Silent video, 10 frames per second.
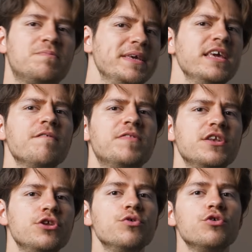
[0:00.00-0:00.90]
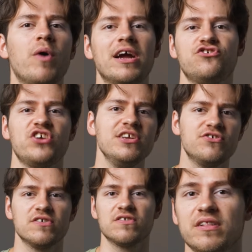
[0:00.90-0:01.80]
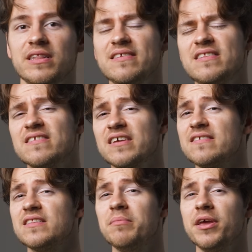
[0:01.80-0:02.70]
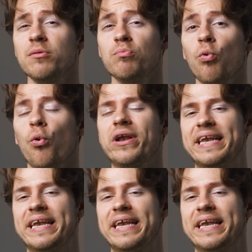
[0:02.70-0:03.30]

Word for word: speaking of the new UI changes, let's discuss them in more